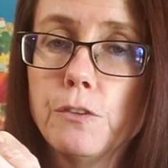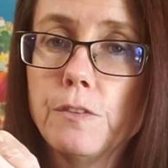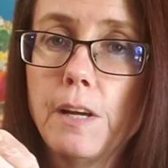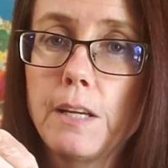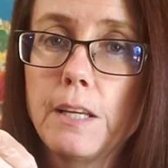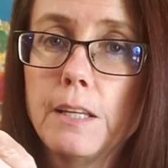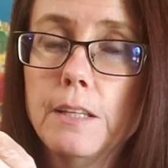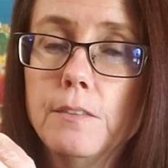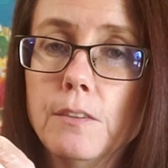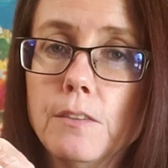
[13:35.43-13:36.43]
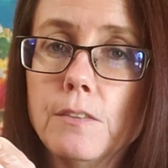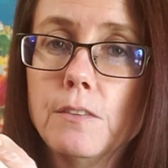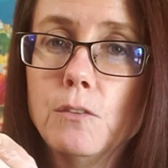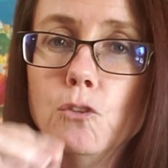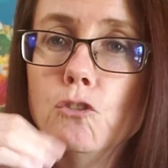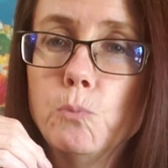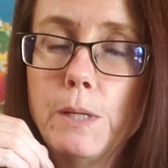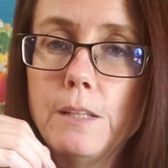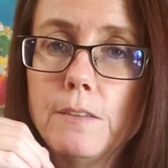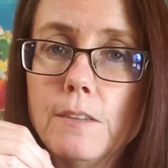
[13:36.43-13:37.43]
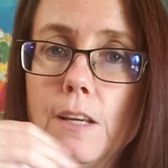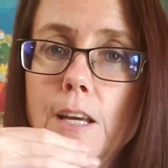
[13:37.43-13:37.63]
snacking. It's just too sweet.